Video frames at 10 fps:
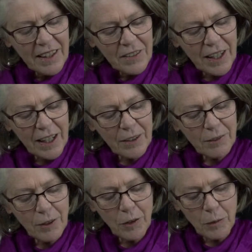Down
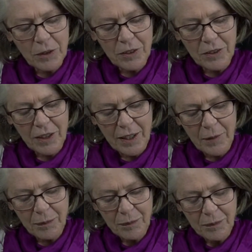flew the wishing chair.
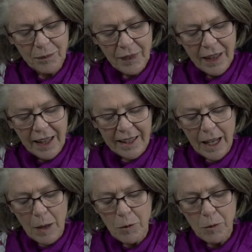It
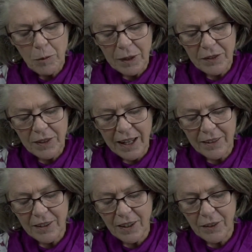came to rest
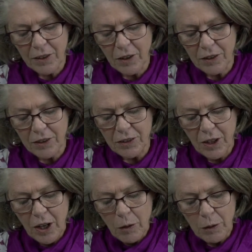outside the cottage,
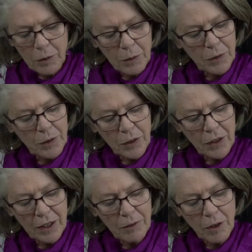which was
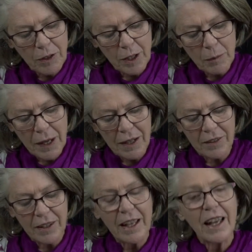certainly rocking about
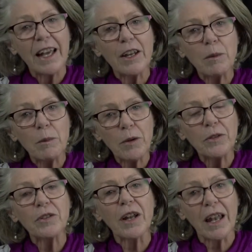in a
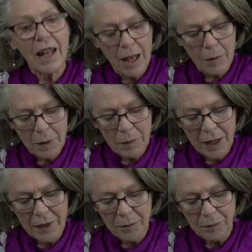most alarming
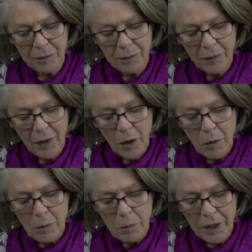manner.
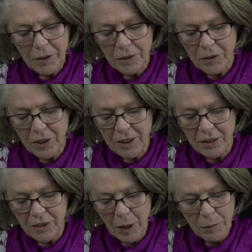Peter and Chinky
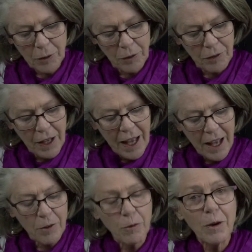jumped off
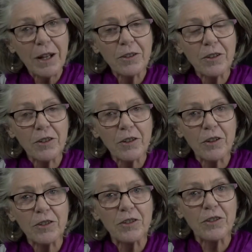and ran to the
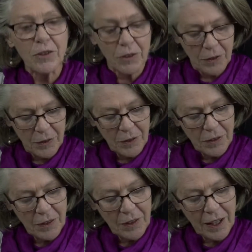cottage door.
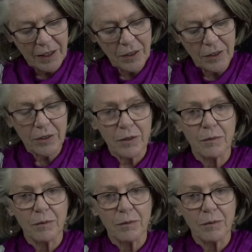They knocked.